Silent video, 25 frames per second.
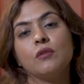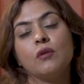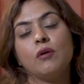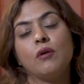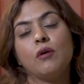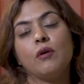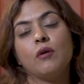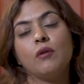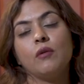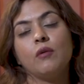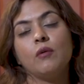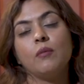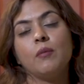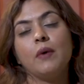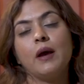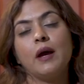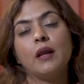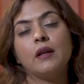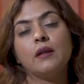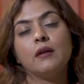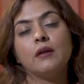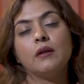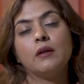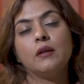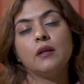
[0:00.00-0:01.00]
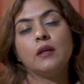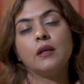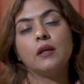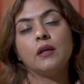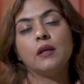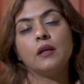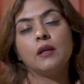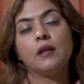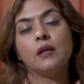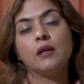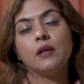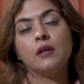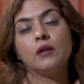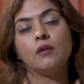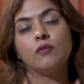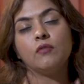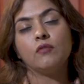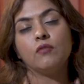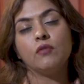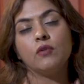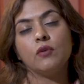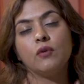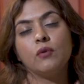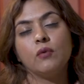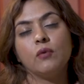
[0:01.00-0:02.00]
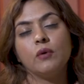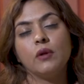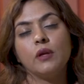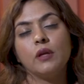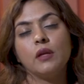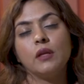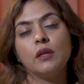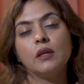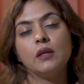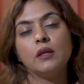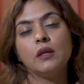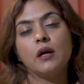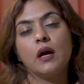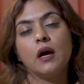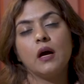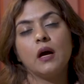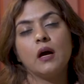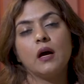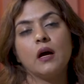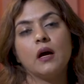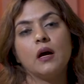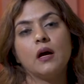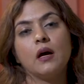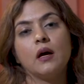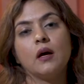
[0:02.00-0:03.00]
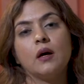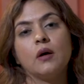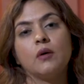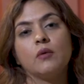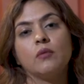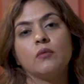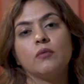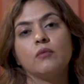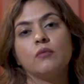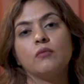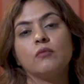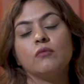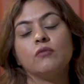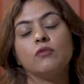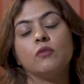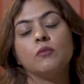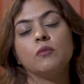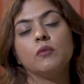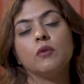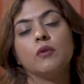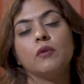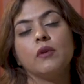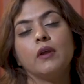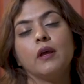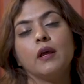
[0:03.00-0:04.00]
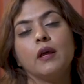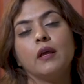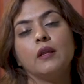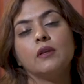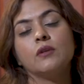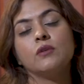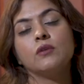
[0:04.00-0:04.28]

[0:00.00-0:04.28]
automatically flowing down from your head